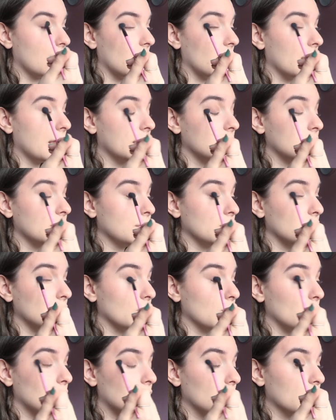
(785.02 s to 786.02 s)
her in New
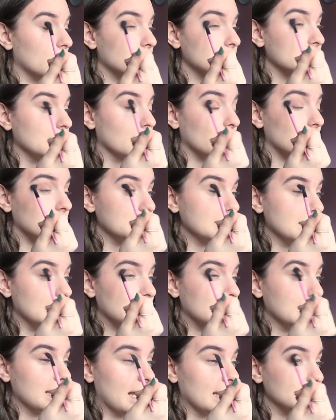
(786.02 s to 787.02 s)
York, was like we
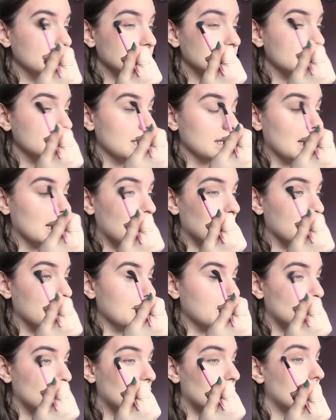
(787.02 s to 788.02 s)
did get to see that a
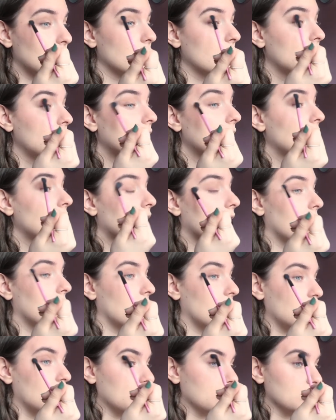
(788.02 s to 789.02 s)
bit more.
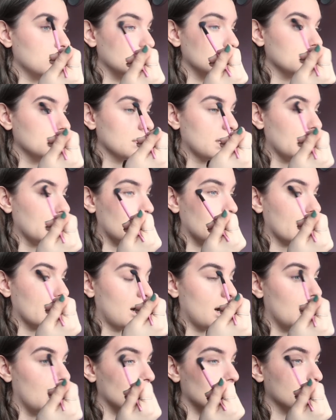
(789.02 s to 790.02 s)
And like
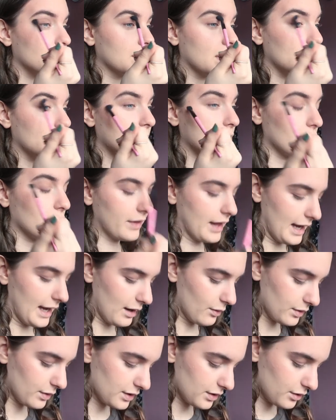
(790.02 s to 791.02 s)
Hiram kind of brought that
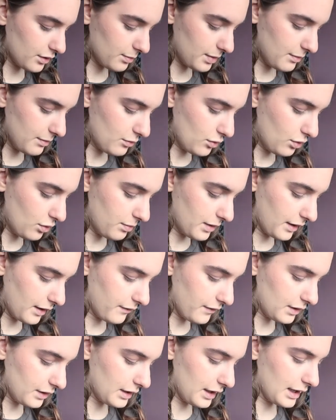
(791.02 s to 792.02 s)
out in her a bit more, but I
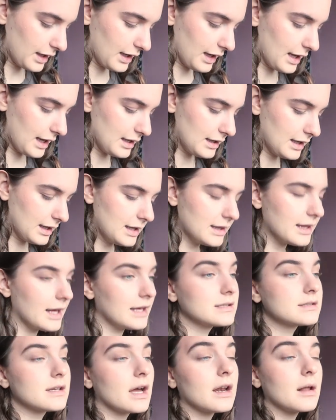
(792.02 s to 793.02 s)
feel like lately
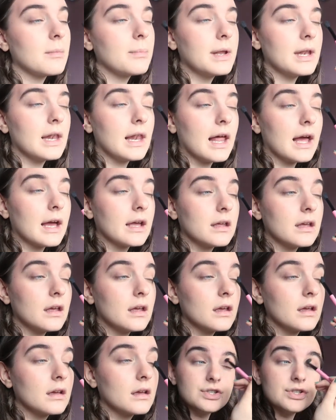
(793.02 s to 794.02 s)
that's kind of been
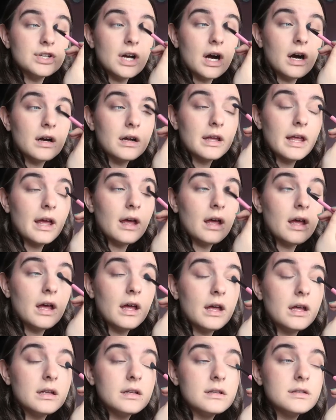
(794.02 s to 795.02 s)
lacking.
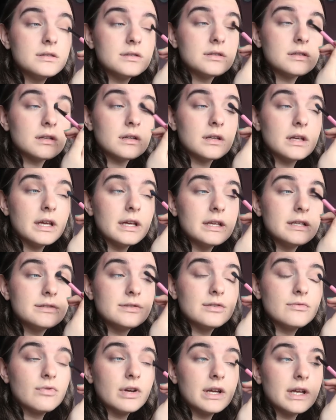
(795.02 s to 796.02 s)
Jughead,
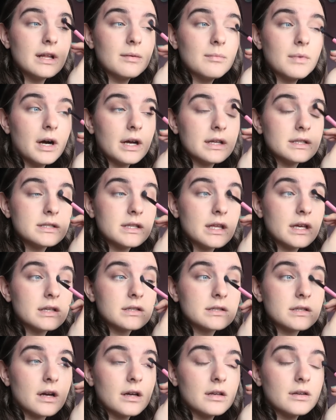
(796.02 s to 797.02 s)
his reading minds thing
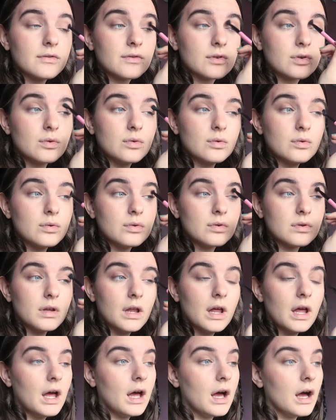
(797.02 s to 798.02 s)
is kind of cool.
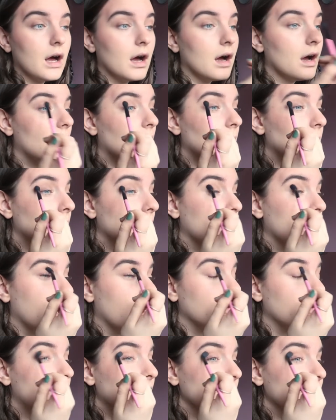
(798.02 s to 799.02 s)

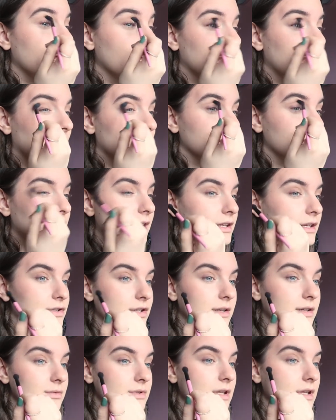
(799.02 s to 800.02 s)
I feel like I
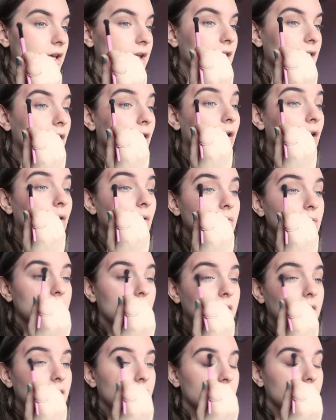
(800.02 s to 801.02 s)
literally was like, oh
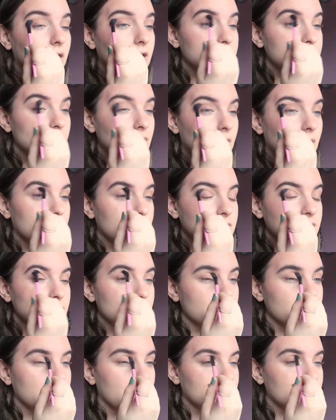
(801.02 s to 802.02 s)
yeah, like I don't like the
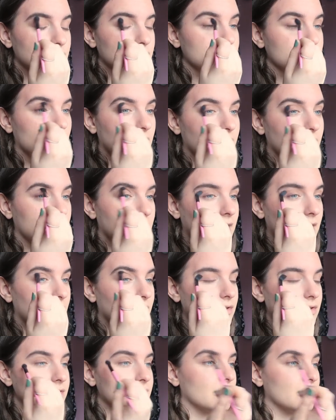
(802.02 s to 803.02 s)
supernatural stuff, and then
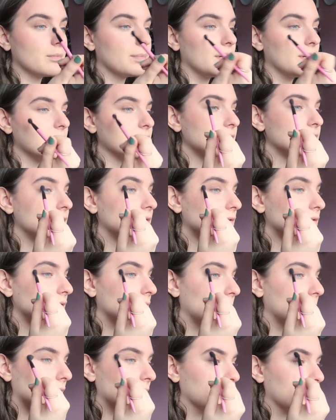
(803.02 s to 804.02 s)
every single person
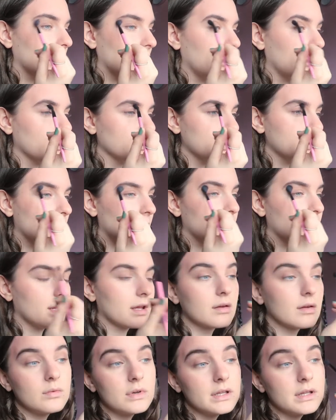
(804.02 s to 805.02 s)
apart from like Archie, I've been
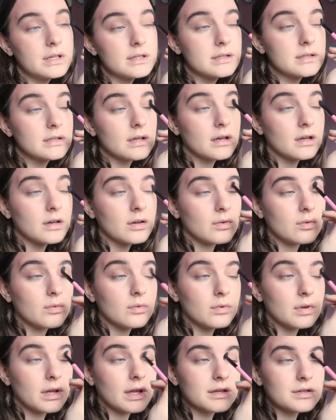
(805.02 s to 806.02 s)
like, well, this is kind of
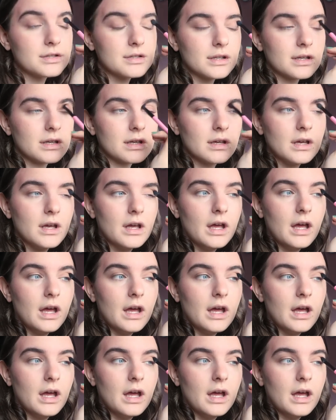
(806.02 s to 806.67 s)
cool actually.